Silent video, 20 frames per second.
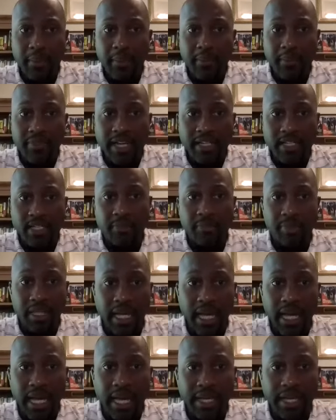that's
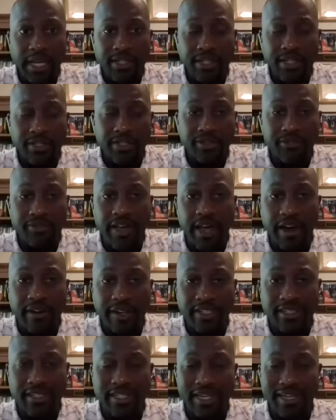applied to
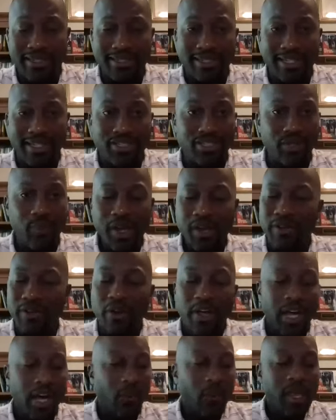various data sets. So
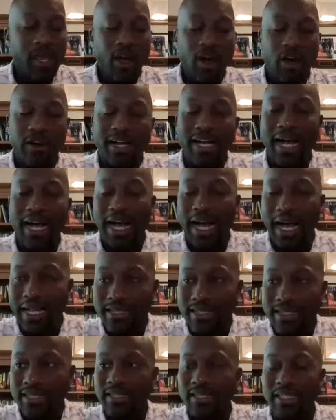we are constantly